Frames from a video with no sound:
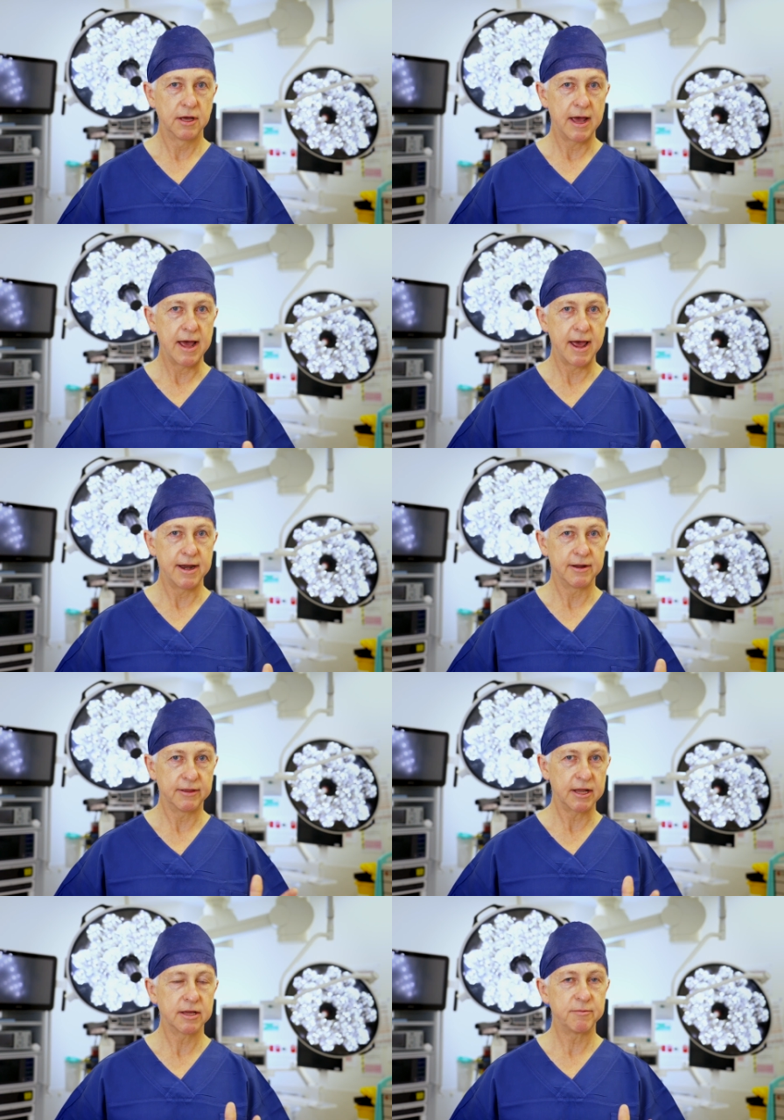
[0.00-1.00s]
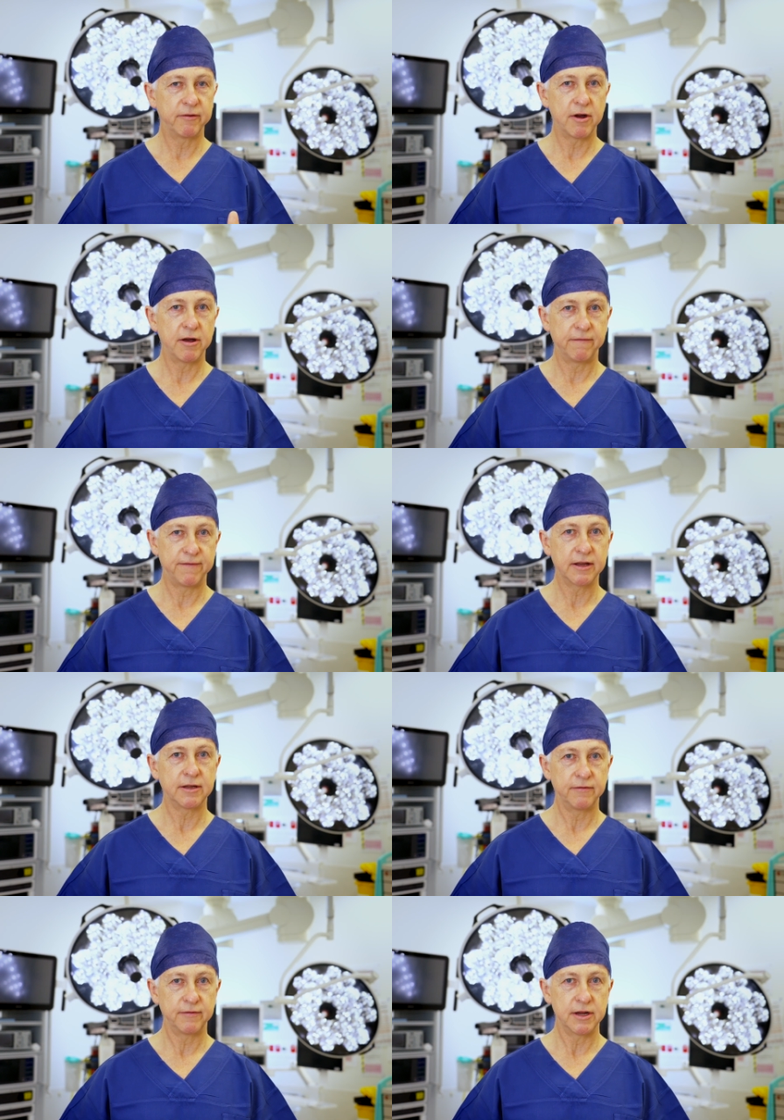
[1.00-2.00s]
and that can be very
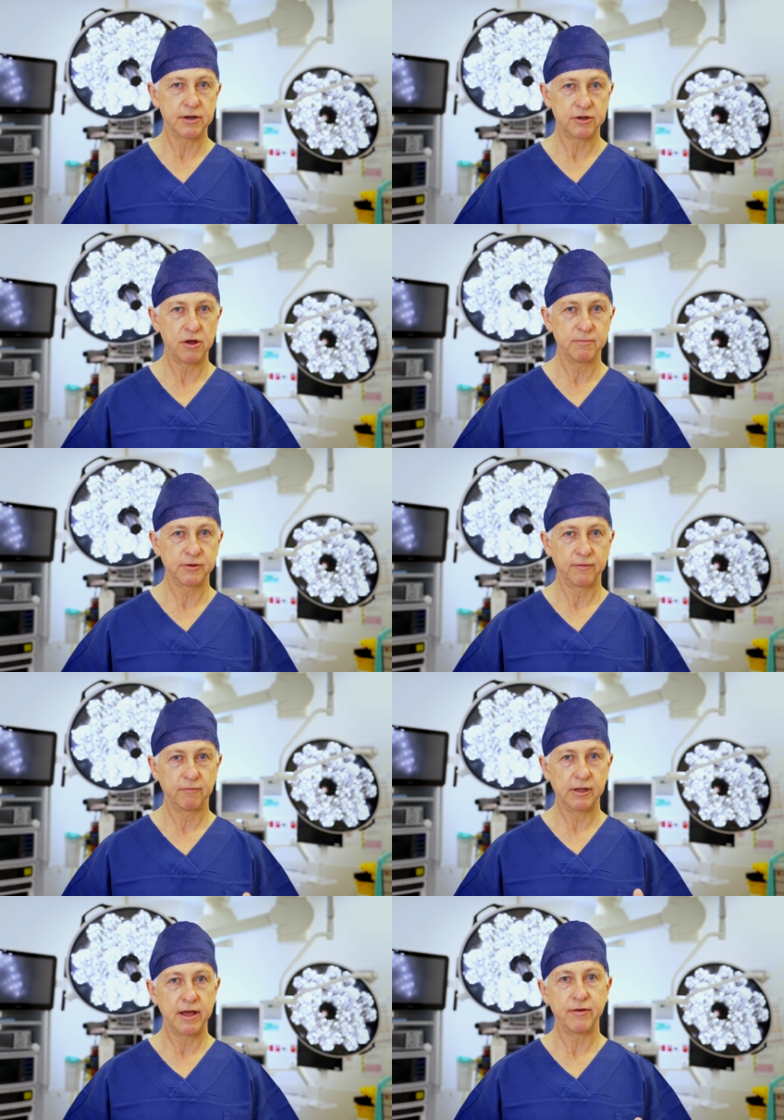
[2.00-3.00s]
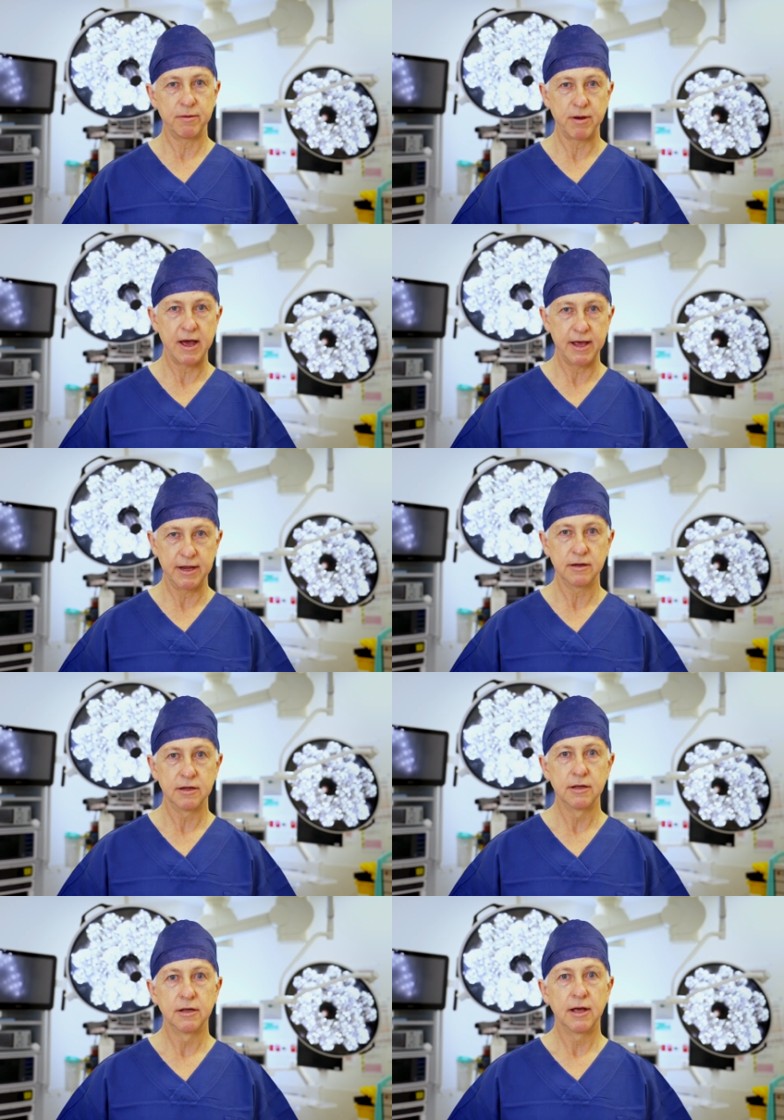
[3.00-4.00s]
effective in terms of relieving pain
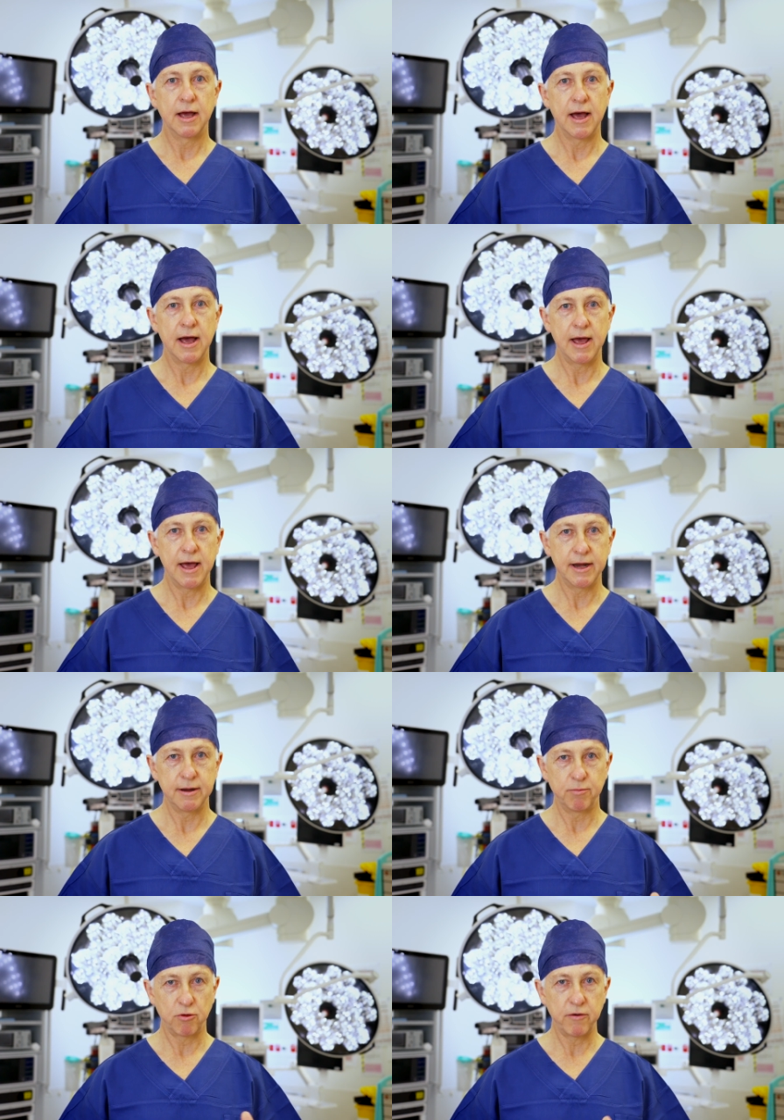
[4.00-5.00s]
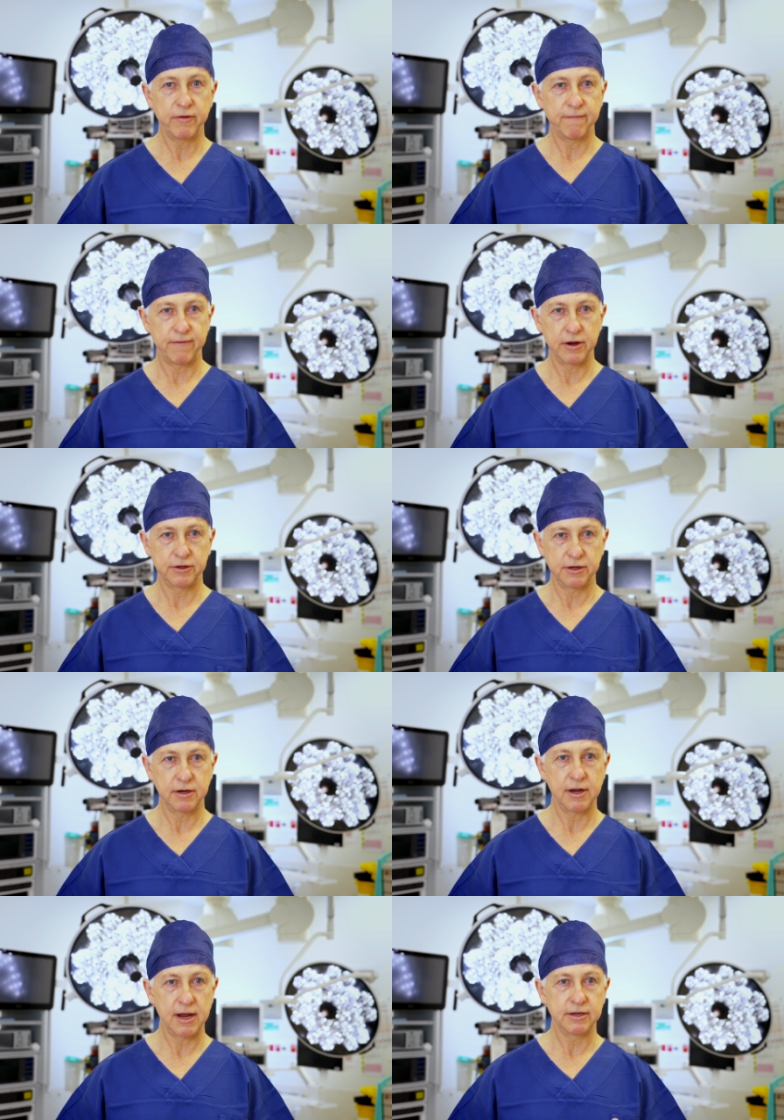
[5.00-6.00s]
and improving
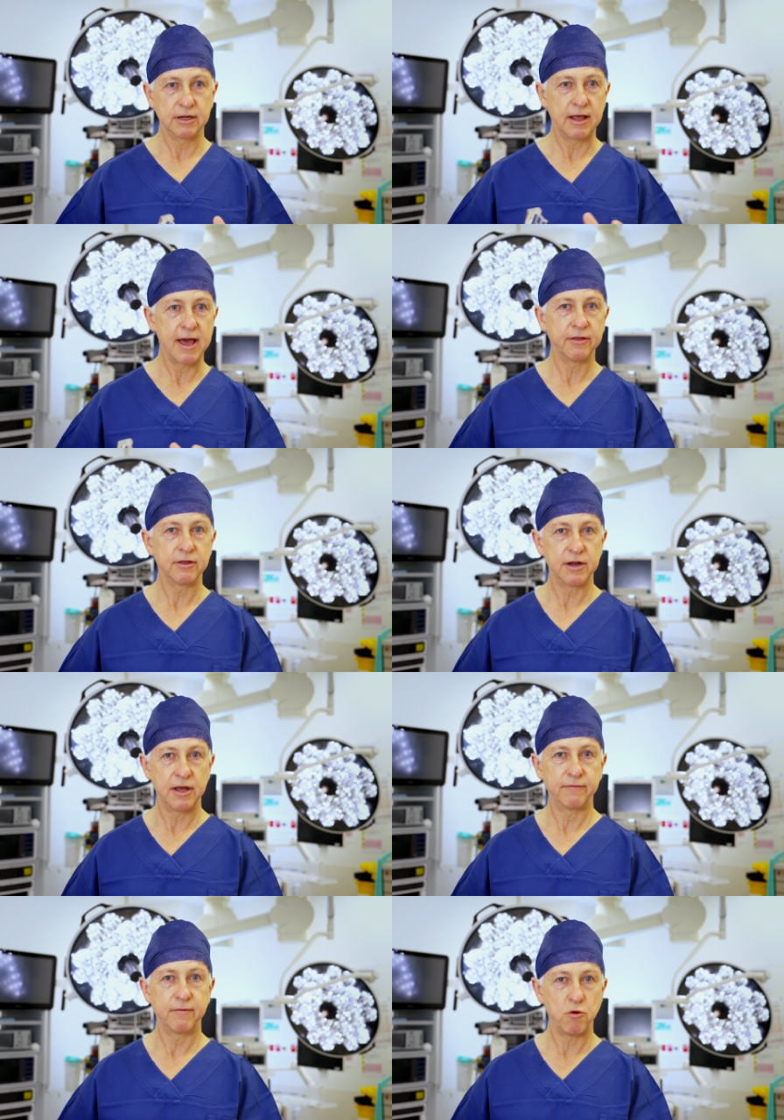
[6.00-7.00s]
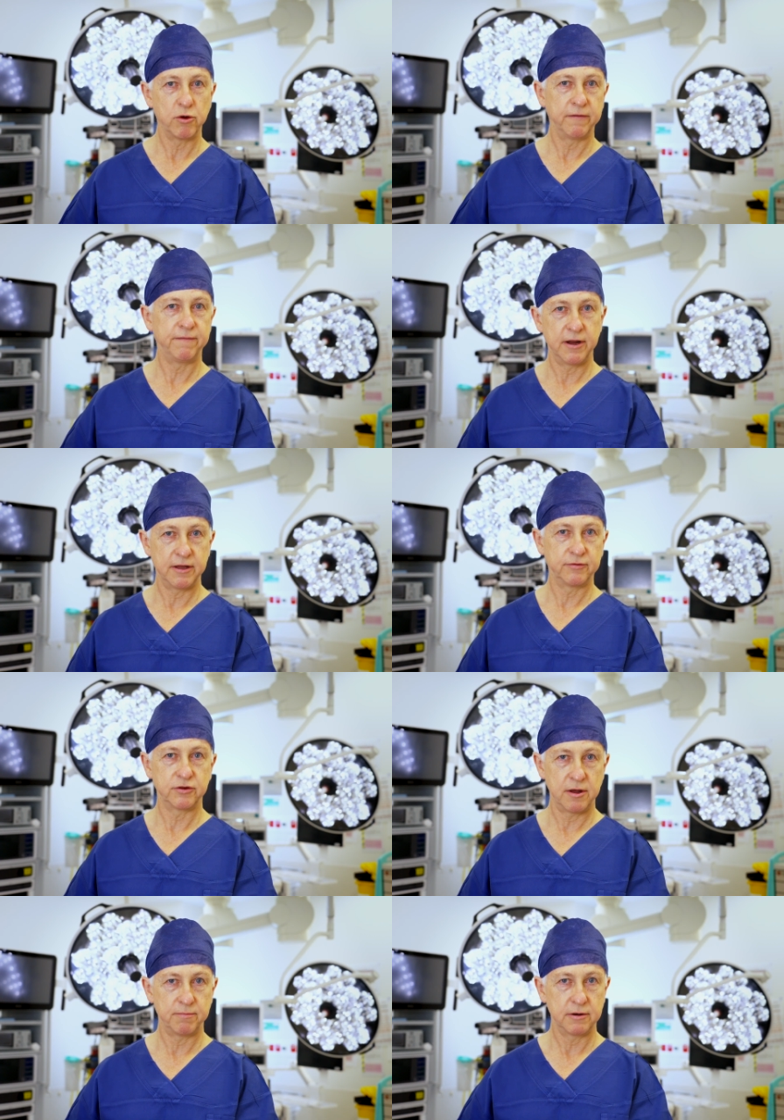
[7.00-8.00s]
function and delaying the need for more definitive
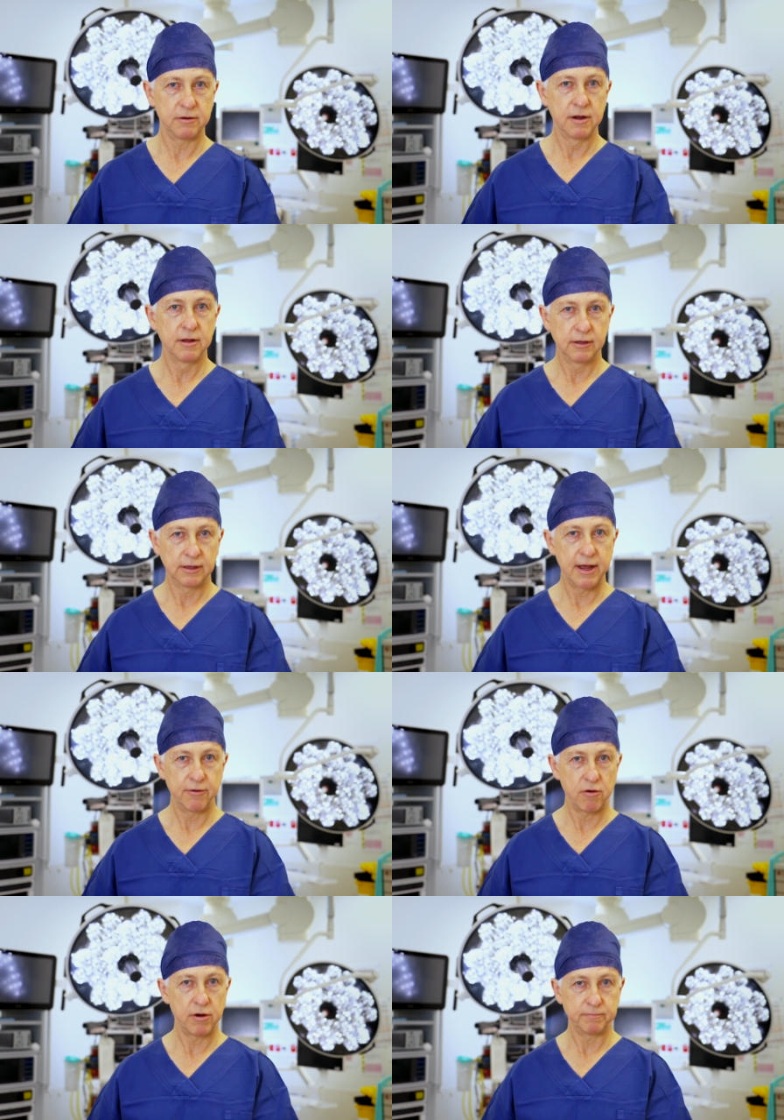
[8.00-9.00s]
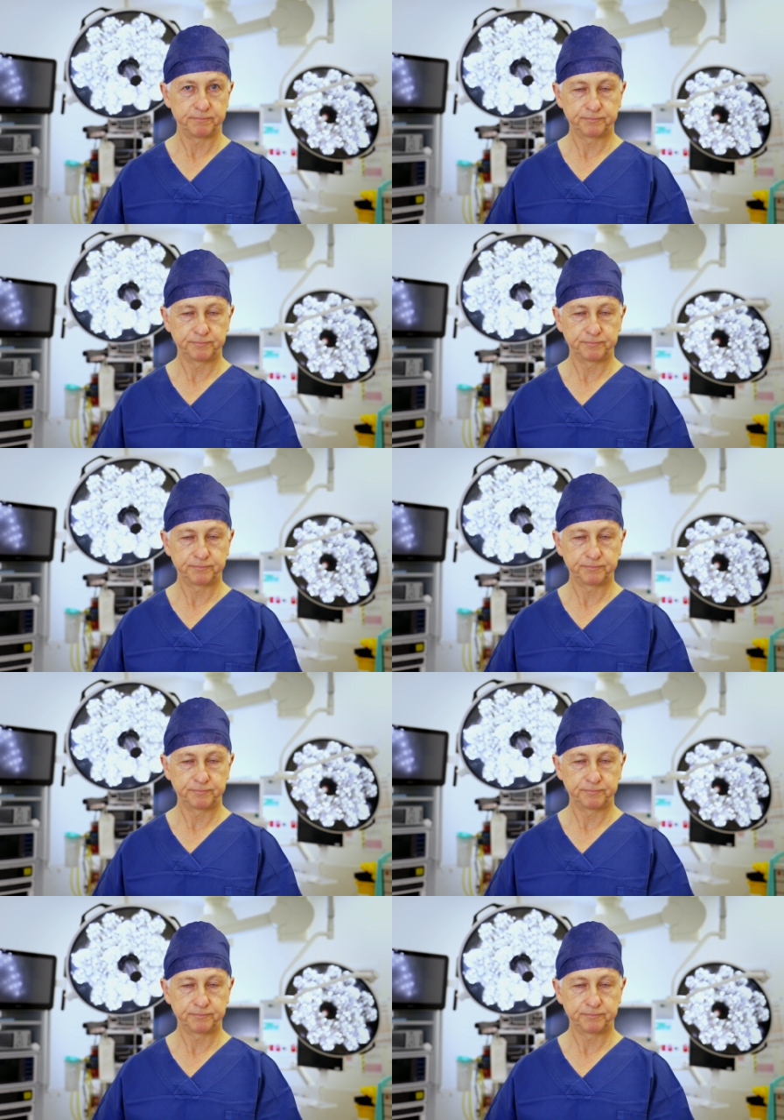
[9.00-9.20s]
treatment later on.